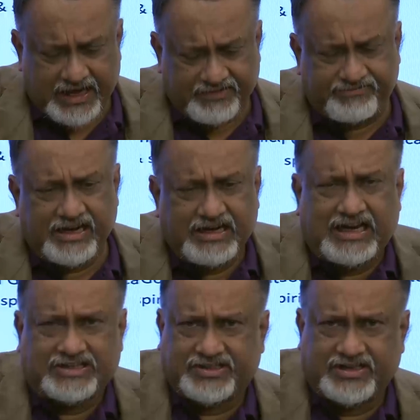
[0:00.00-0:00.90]
different
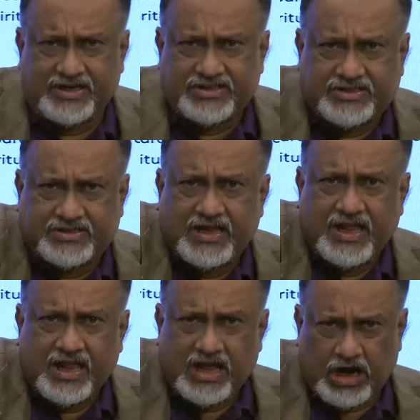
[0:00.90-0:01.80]
clusters
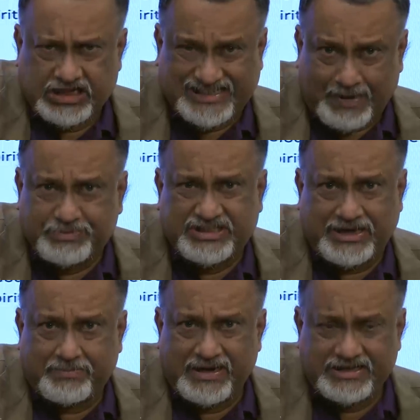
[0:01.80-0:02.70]
or sub
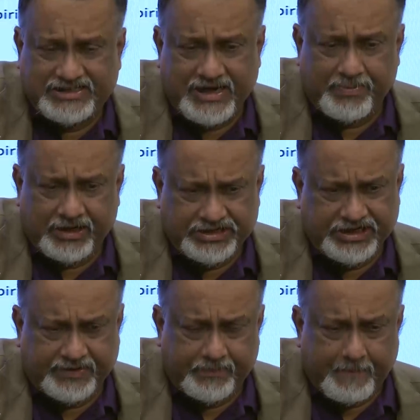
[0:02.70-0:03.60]
segments emerging.